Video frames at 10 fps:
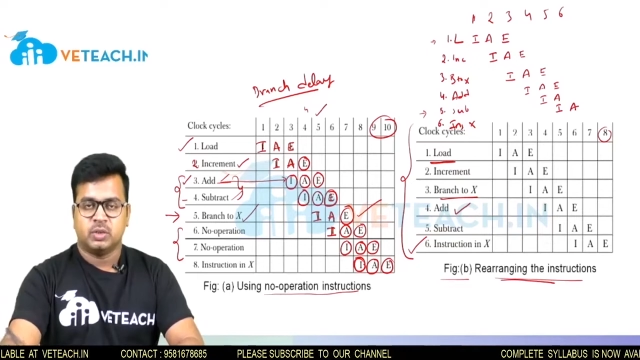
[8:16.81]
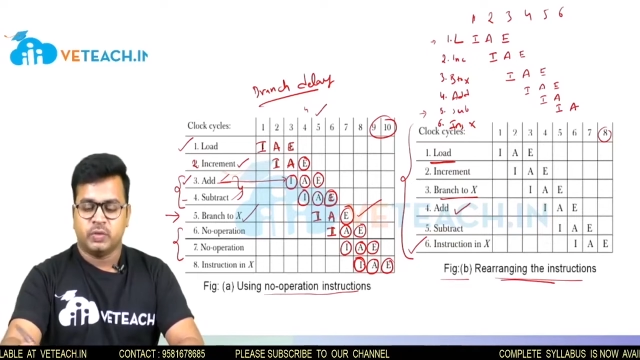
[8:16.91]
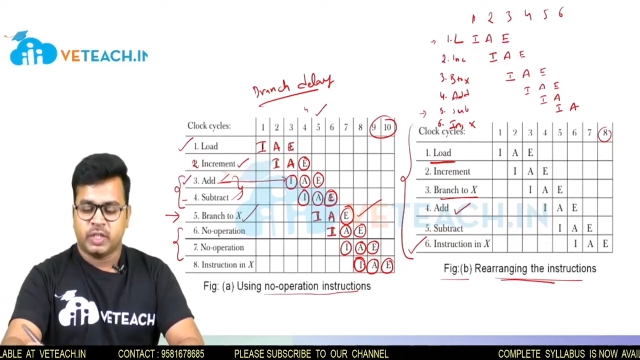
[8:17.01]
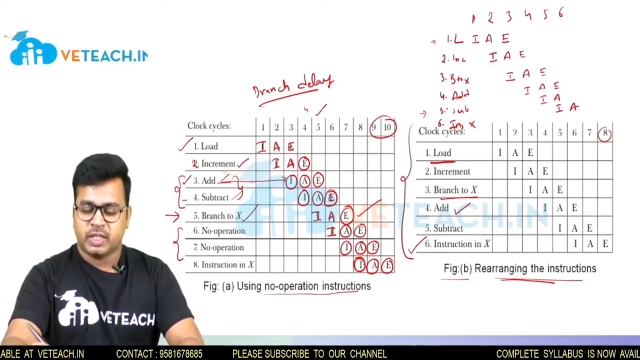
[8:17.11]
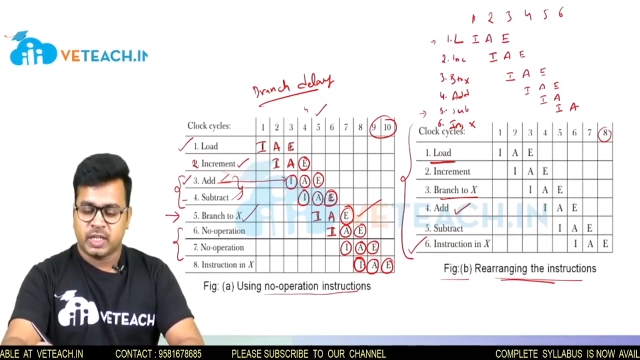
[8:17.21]

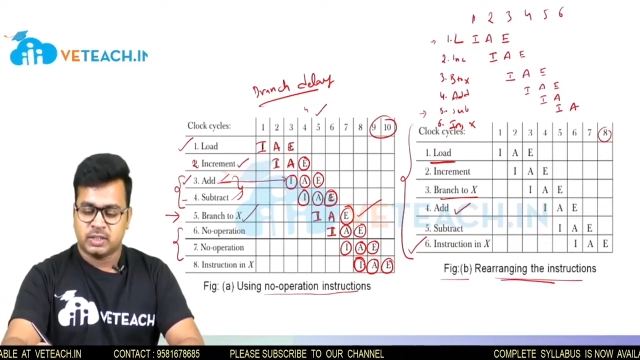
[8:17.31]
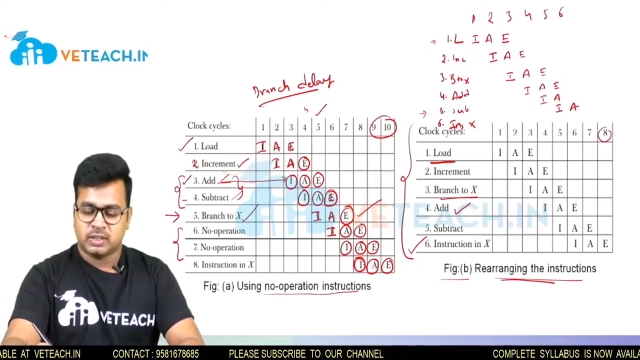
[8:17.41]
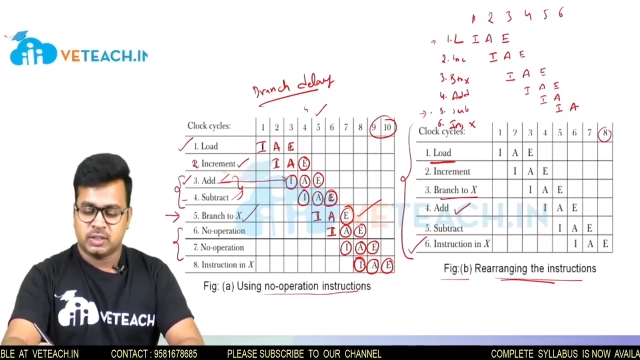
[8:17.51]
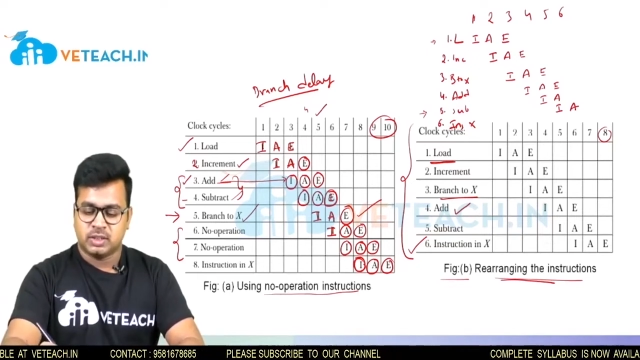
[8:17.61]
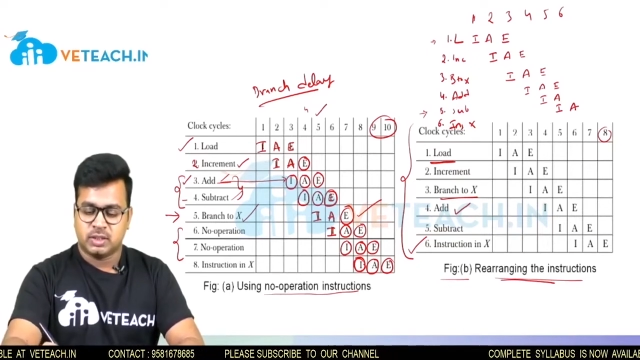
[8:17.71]

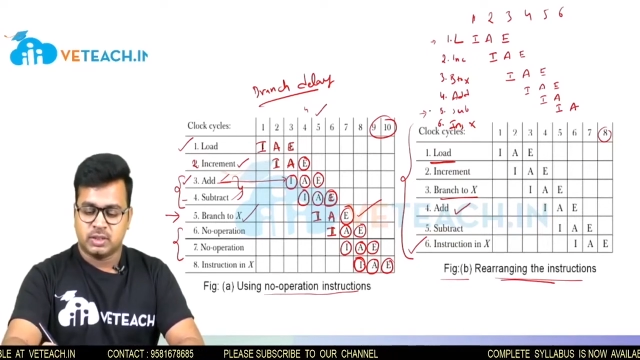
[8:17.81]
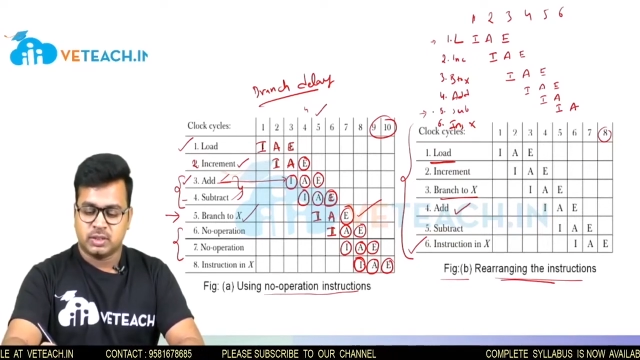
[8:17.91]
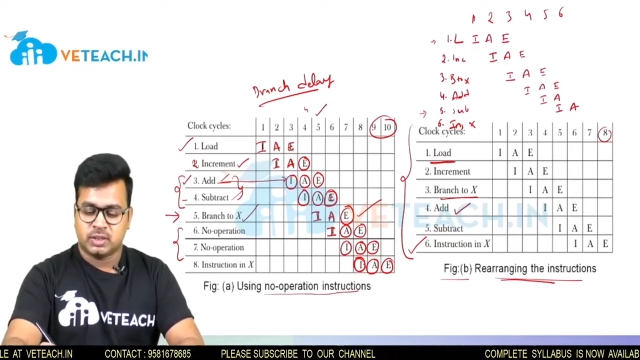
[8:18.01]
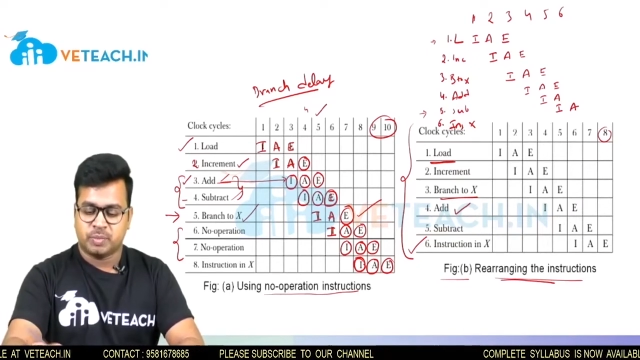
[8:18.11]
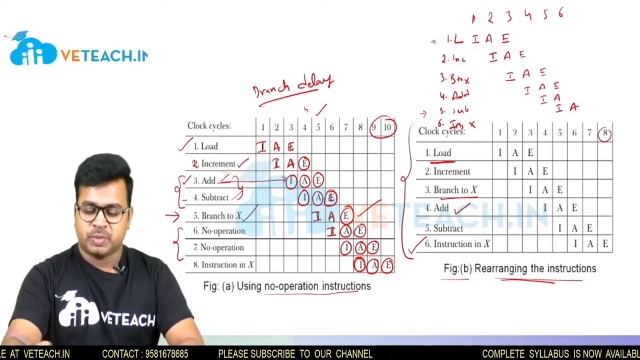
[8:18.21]
whereas this
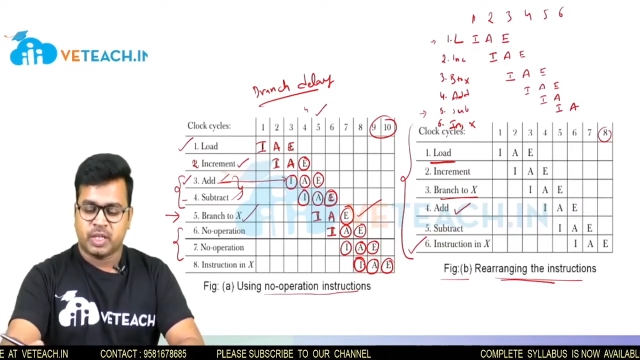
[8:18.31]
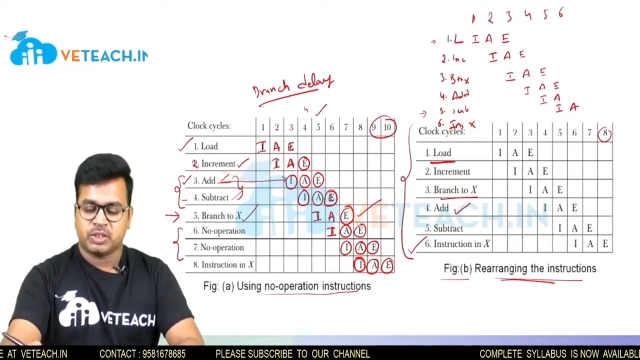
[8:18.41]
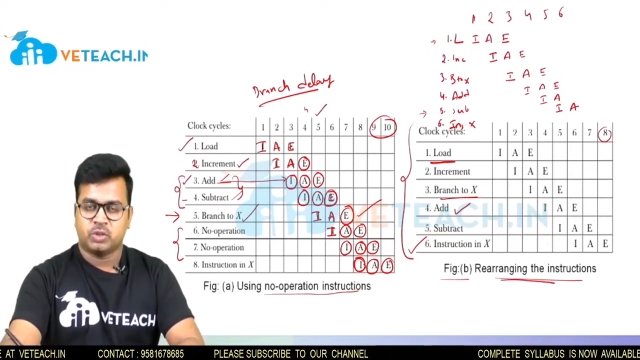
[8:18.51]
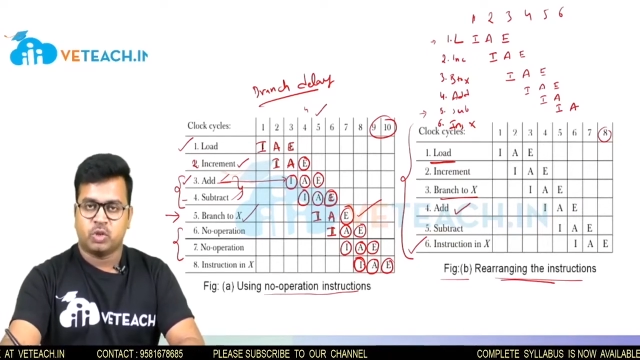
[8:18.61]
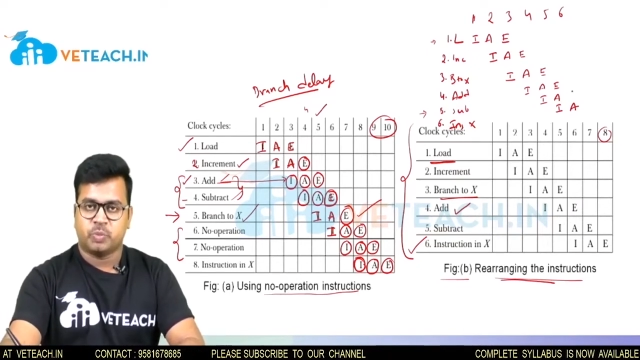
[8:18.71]

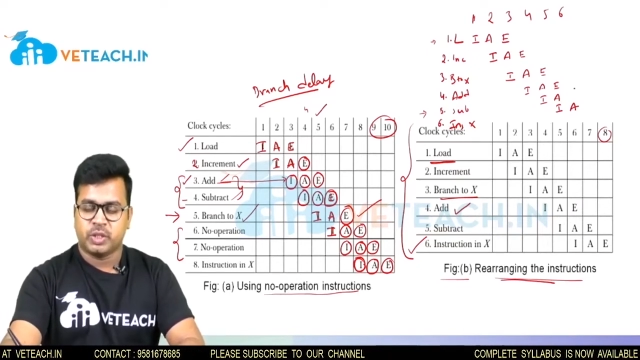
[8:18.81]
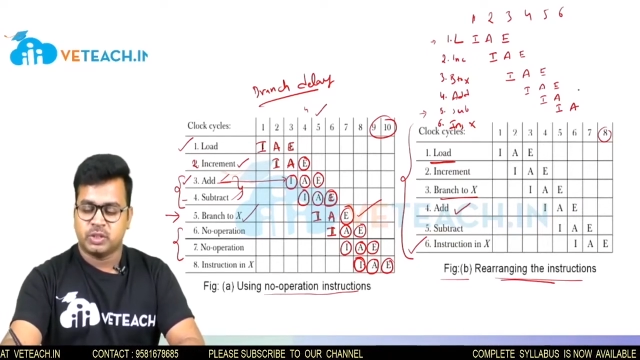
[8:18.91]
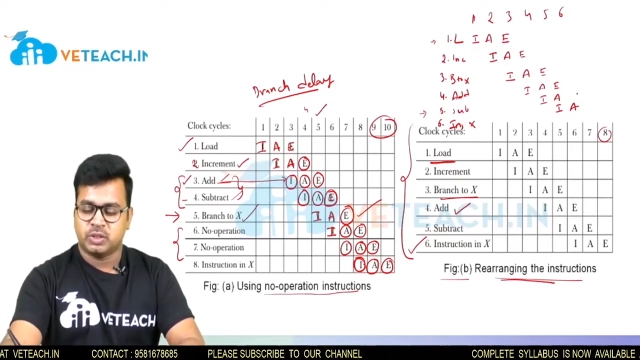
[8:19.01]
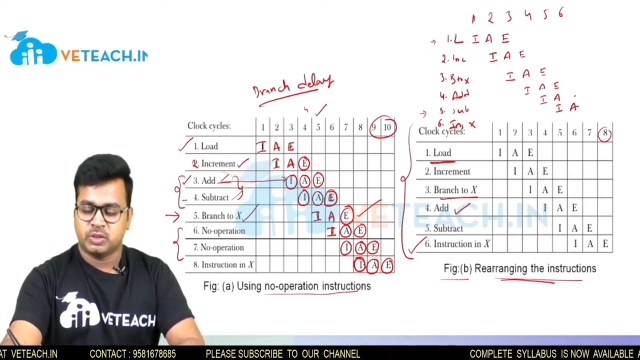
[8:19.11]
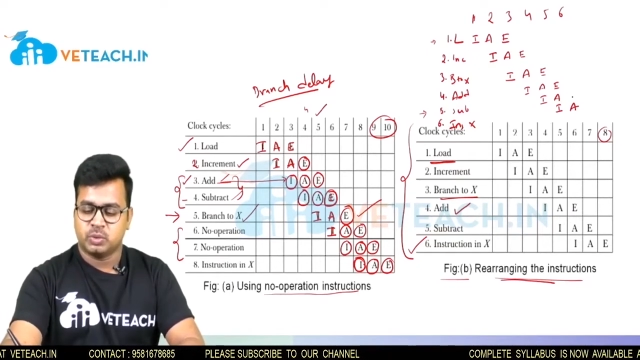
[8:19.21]
subtraction
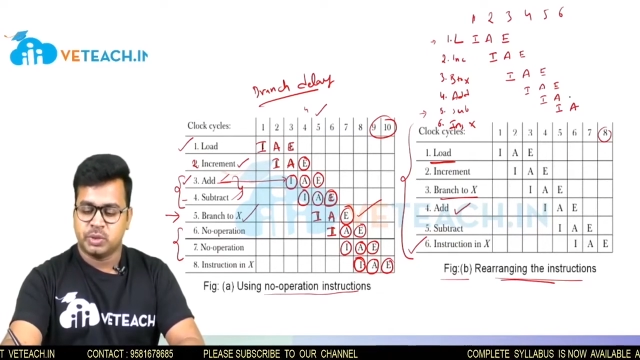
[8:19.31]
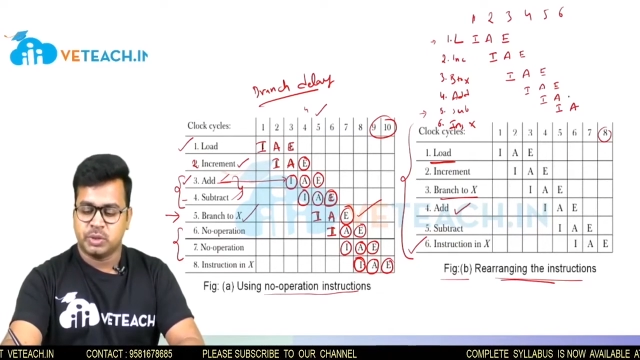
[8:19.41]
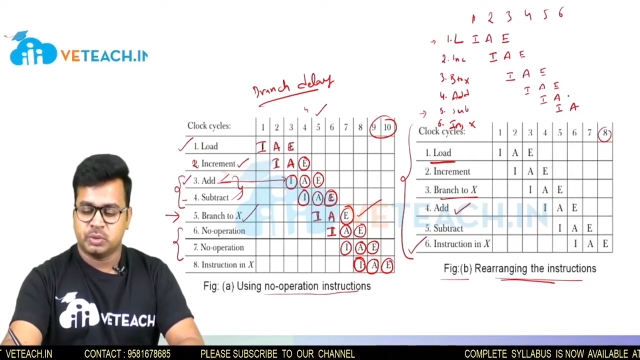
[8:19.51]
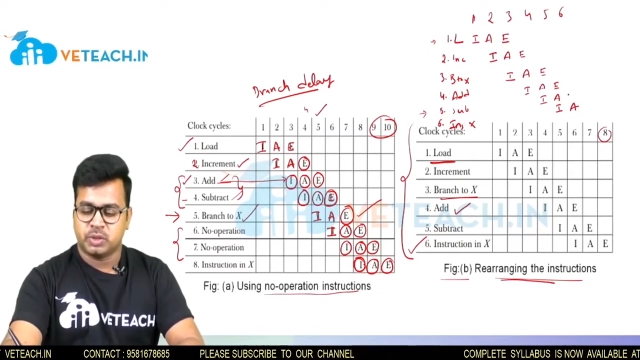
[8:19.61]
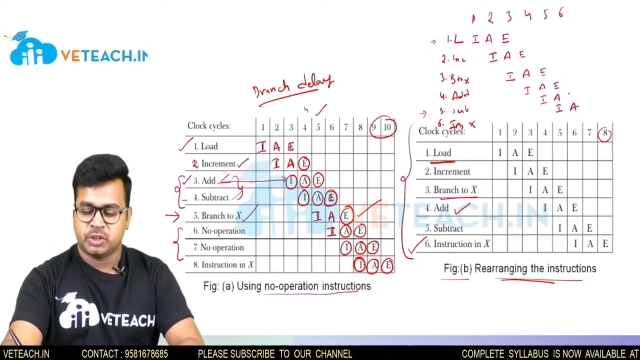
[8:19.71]
operation is
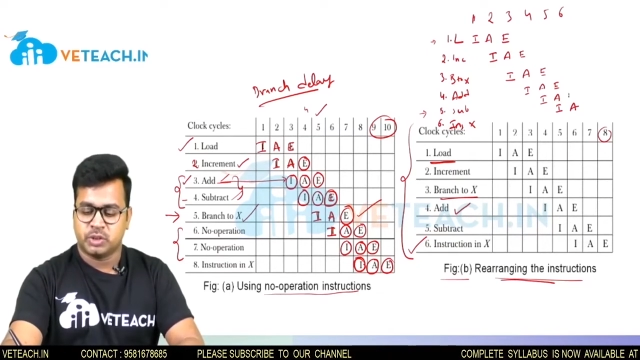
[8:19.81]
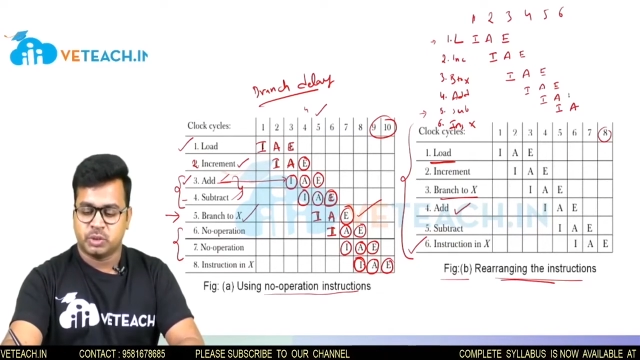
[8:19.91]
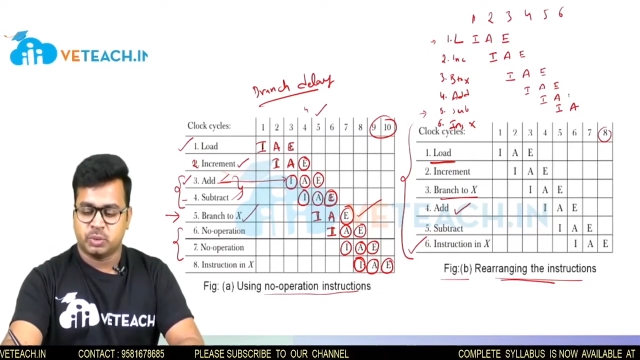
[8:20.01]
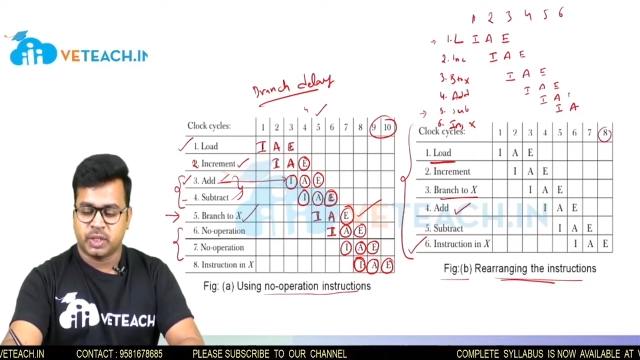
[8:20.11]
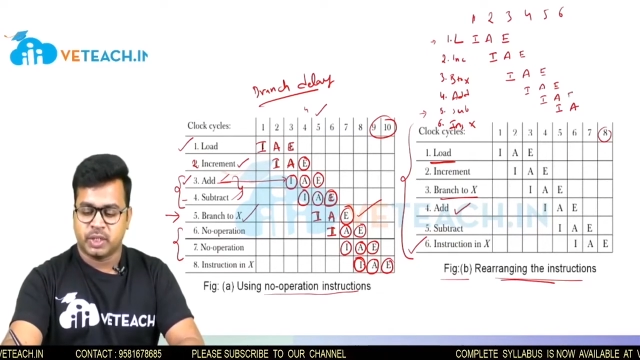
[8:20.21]
going to
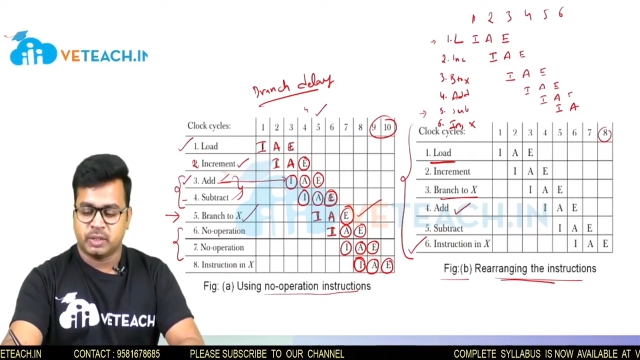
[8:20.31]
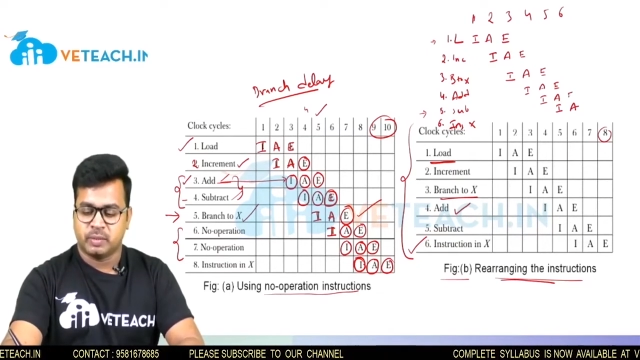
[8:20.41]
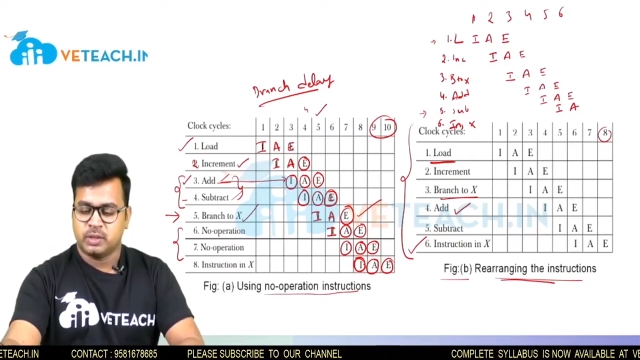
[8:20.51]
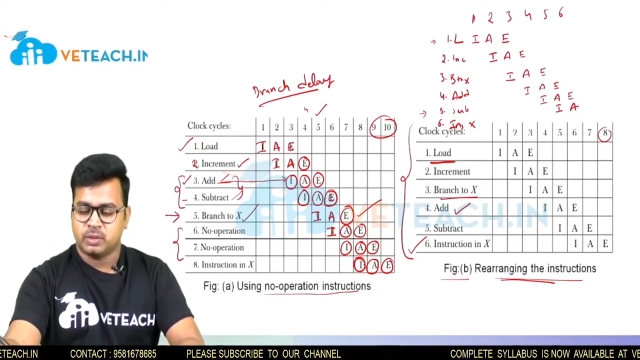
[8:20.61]
execute it.